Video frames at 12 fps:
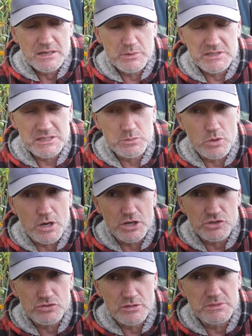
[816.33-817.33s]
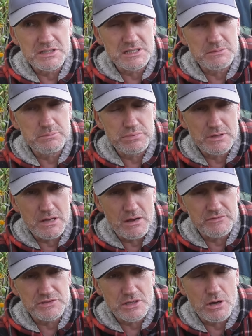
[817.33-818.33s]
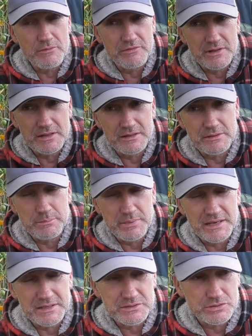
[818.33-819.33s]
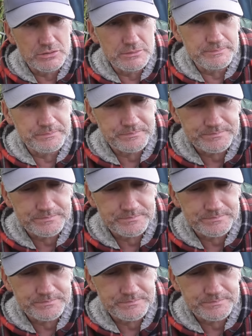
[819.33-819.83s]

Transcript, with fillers: We did water them. They did uh, obviously hopefully they picked up.